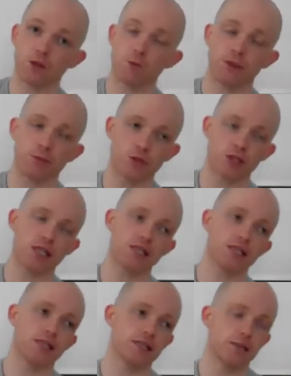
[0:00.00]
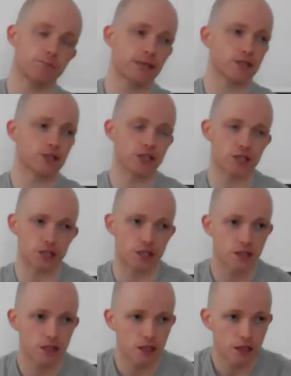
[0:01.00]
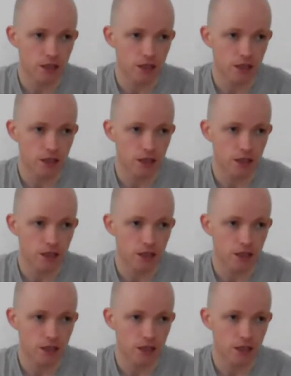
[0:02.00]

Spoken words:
You know, people see the pictures